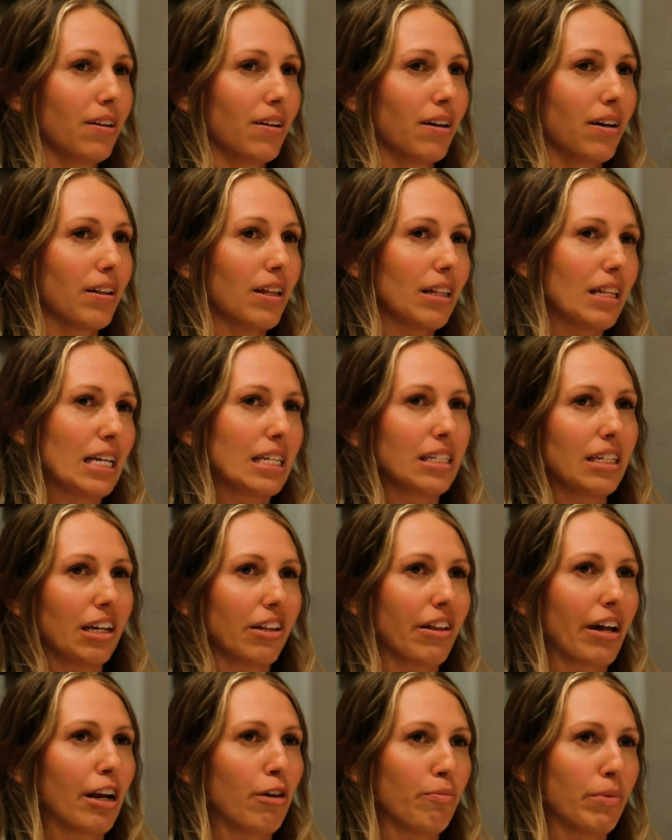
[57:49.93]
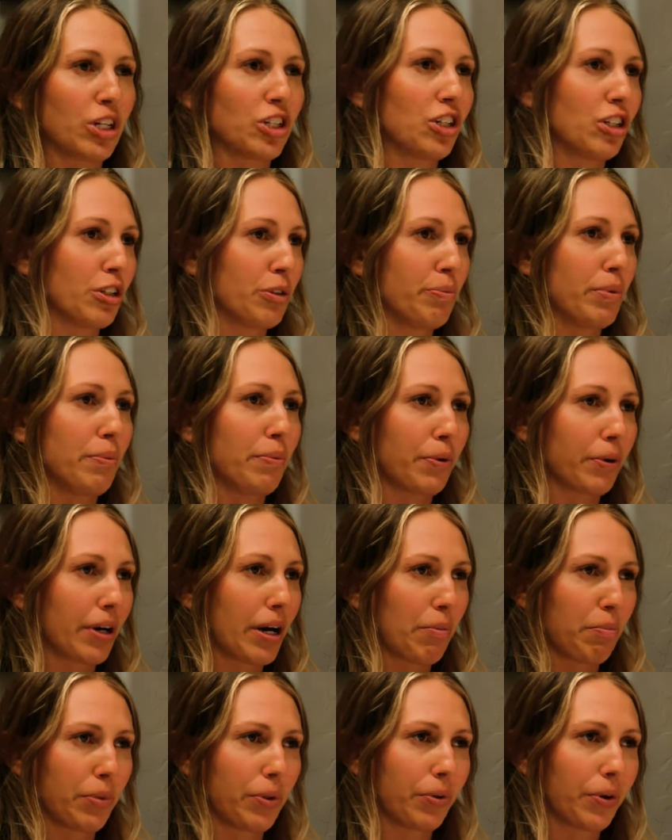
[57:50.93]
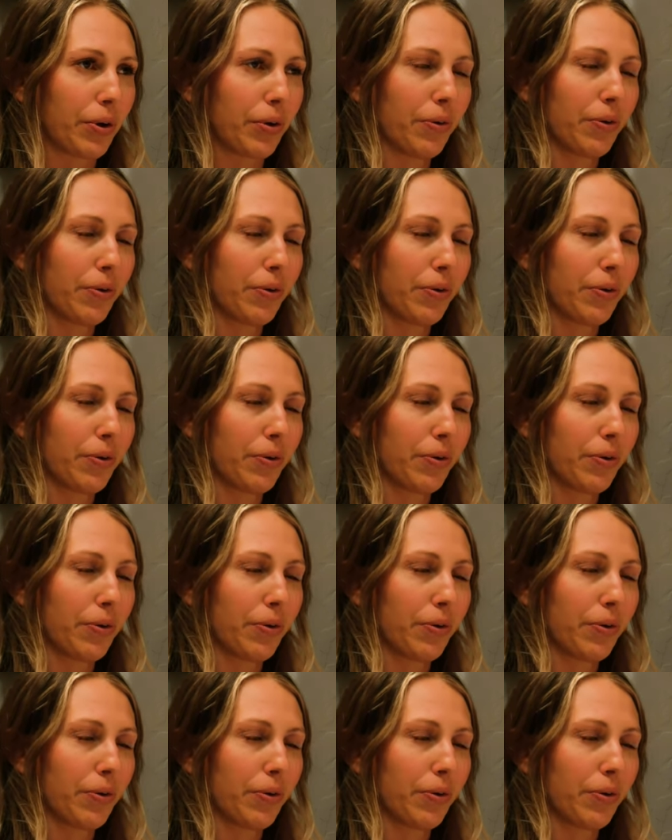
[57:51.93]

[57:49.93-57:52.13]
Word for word: I think they see a lot of missions people come through